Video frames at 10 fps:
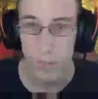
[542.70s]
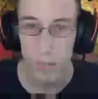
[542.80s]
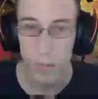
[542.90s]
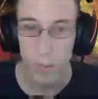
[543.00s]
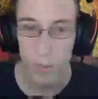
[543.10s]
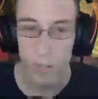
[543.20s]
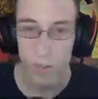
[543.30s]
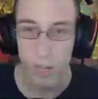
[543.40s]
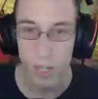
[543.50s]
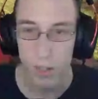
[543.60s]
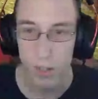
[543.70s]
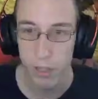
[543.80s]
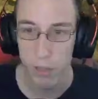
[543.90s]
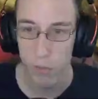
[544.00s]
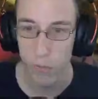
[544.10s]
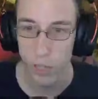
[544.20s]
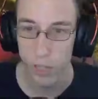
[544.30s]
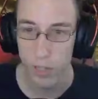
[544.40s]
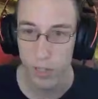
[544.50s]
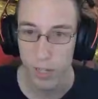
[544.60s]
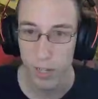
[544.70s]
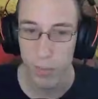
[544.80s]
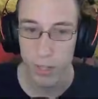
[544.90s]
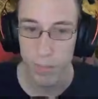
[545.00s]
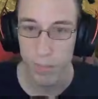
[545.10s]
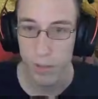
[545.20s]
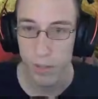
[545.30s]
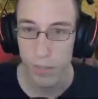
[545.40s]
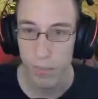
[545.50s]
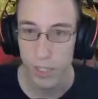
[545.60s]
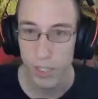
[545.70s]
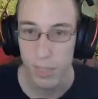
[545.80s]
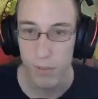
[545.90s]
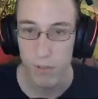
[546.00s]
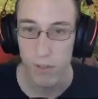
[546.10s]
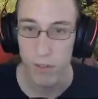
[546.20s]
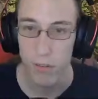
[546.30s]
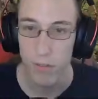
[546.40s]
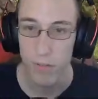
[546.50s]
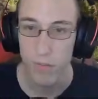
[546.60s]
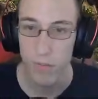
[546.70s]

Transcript: Like, how many people have I killed on this flag? And how many do you think my team has killed?